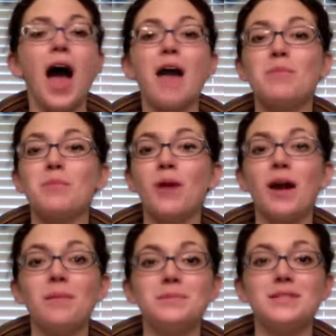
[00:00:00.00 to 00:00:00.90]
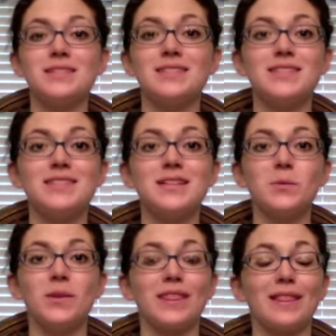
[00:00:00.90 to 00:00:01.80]
I'm the props
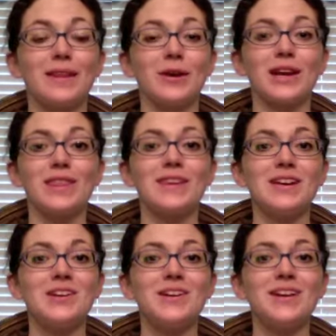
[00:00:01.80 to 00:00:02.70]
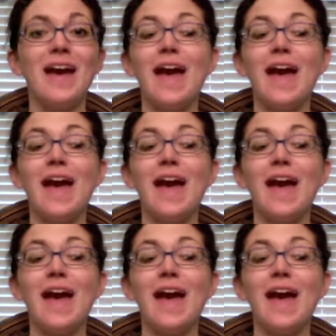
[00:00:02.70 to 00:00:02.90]
assistant with the Lyric Theater,